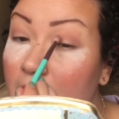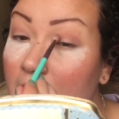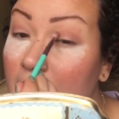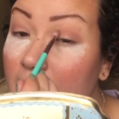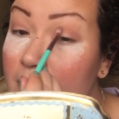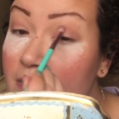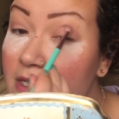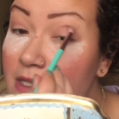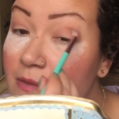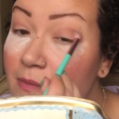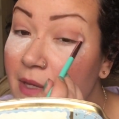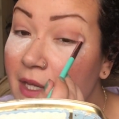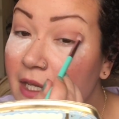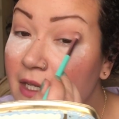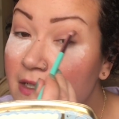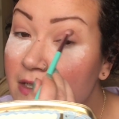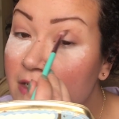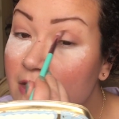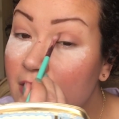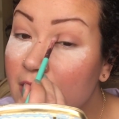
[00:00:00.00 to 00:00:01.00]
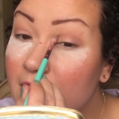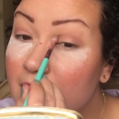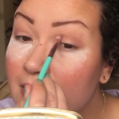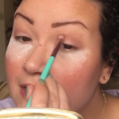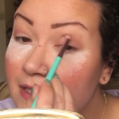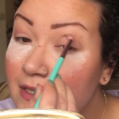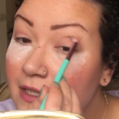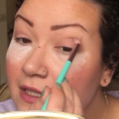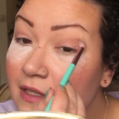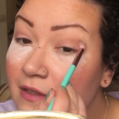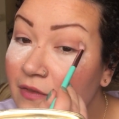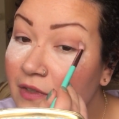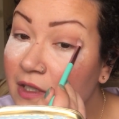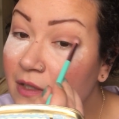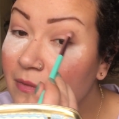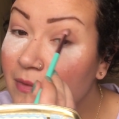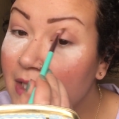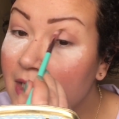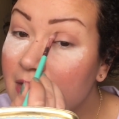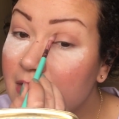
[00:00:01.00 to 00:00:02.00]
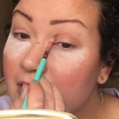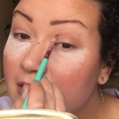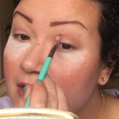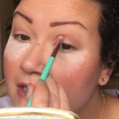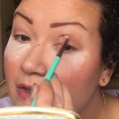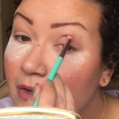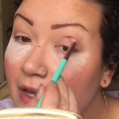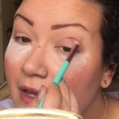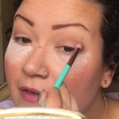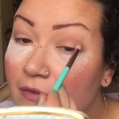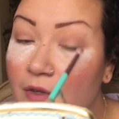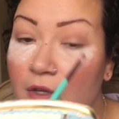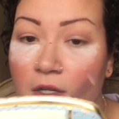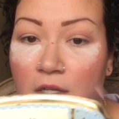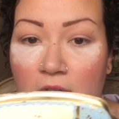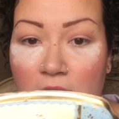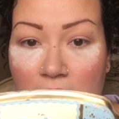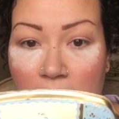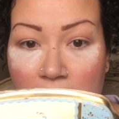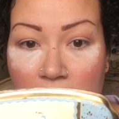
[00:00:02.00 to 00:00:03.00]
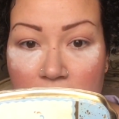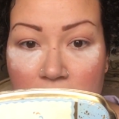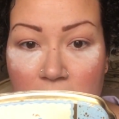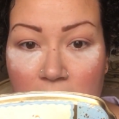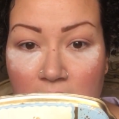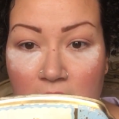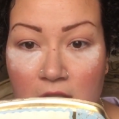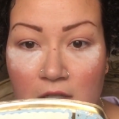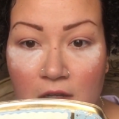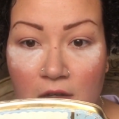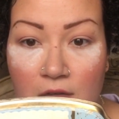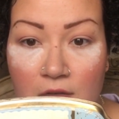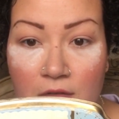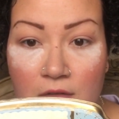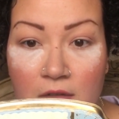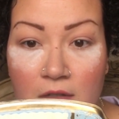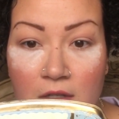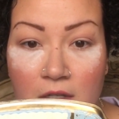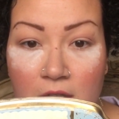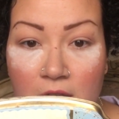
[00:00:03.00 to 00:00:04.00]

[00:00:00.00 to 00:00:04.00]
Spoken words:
I'm just making sure that it's even because I do have hooded eyes, so